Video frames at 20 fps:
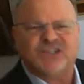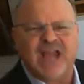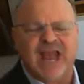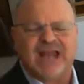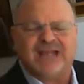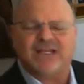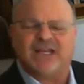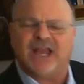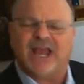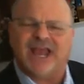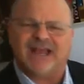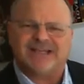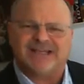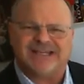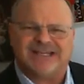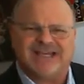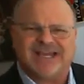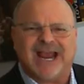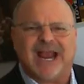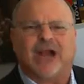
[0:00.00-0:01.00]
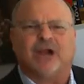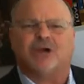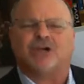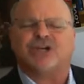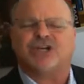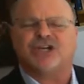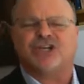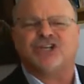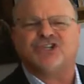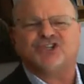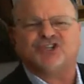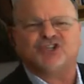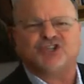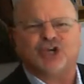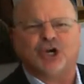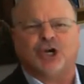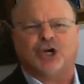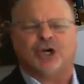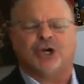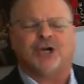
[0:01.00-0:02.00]
and, and care and
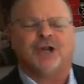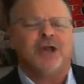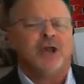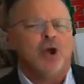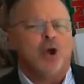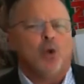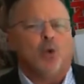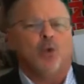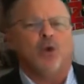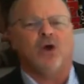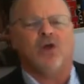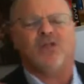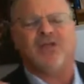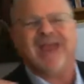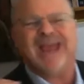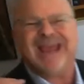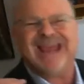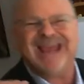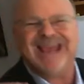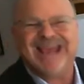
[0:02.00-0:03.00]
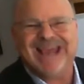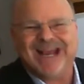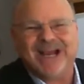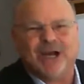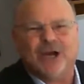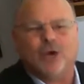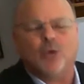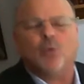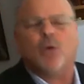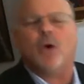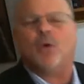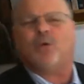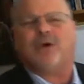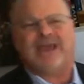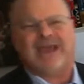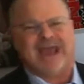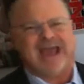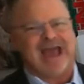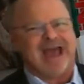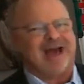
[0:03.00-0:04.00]
concern will they hear what
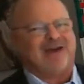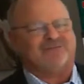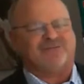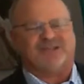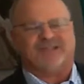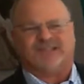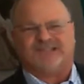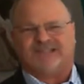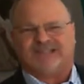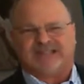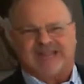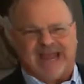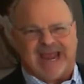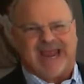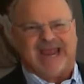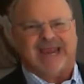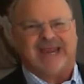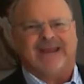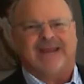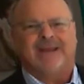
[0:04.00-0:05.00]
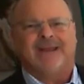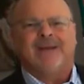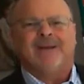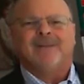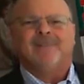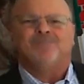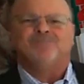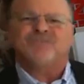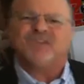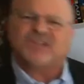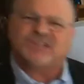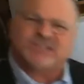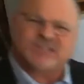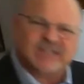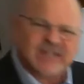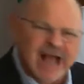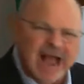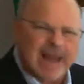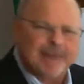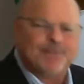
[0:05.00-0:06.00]
we have to say.
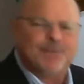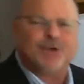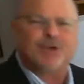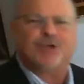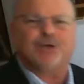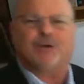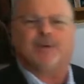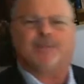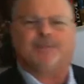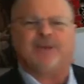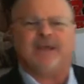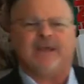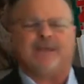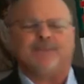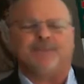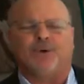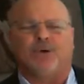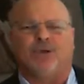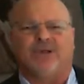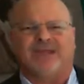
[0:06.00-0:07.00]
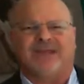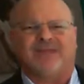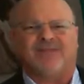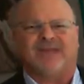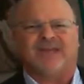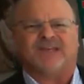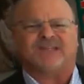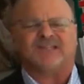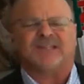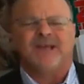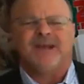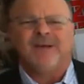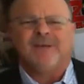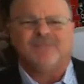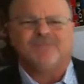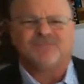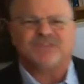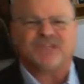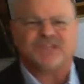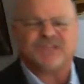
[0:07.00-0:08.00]
Disciple your people in this.
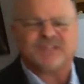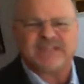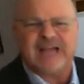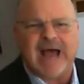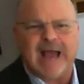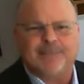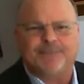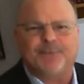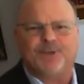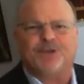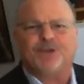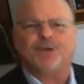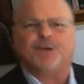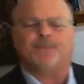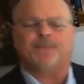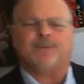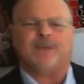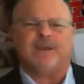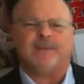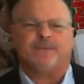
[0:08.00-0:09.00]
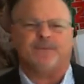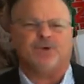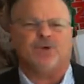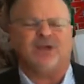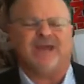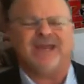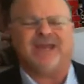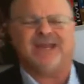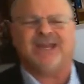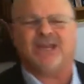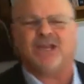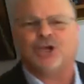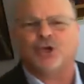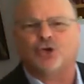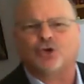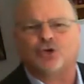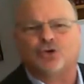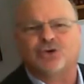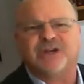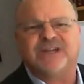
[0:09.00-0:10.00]
Disciple your people in an
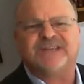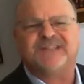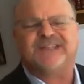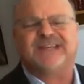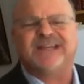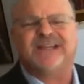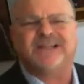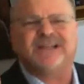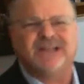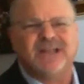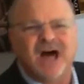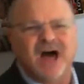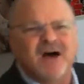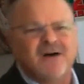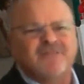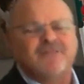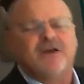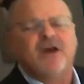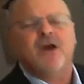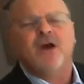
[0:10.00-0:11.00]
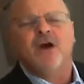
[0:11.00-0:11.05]
increasing love